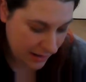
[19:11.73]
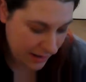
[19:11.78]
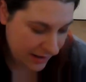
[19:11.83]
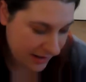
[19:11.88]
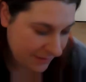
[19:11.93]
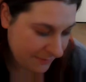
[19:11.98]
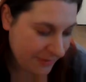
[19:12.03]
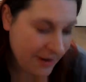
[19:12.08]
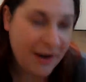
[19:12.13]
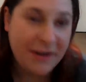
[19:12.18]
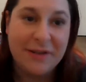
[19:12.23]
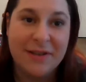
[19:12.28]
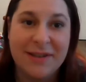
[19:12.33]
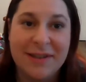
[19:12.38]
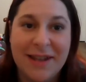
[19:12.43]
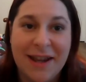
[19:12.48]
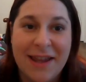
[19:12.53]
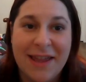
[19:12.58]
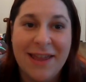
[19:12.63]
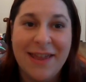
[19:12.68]
I am proud to
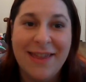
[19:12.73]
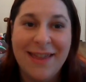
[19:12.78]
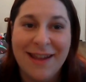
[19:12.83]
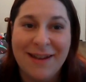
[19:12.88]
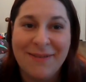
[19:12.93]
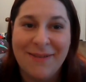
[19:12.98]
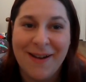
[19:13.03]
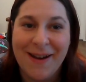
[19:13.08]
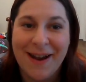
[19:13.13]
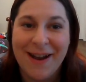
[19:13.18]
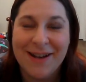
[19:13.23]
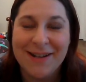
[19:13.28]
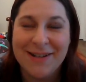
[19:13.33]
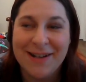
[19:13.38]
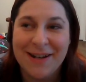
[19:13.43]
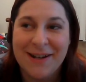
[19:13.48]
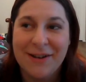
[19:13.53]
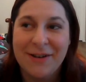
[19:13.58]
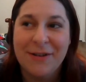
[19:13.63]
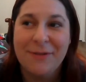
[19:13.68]
say that my
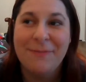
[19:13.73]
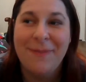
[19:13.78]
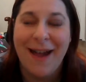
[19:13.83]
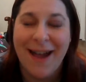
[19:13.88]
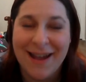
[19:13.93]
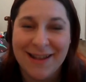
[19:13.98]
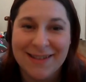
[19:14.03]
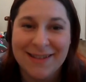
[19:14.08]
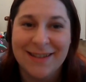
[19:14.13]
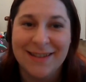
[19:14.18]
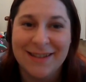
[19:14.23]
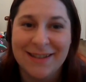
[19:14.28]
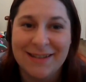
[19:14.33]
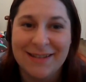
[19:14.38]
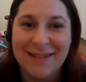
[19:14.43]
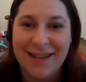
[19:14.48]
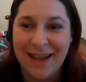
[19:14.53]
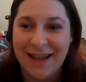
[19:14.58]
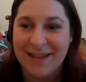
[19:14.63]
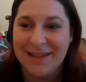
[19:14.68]
eyeshadow passed the
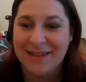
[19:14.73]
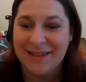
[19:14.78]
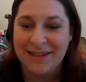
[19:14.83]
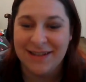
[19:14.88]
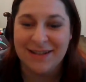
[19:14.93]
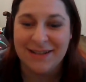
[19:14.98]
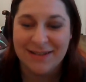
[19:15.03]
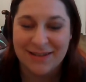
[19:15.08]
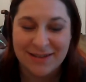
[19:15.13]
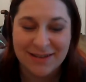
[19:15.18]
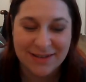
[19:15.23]
test, and it's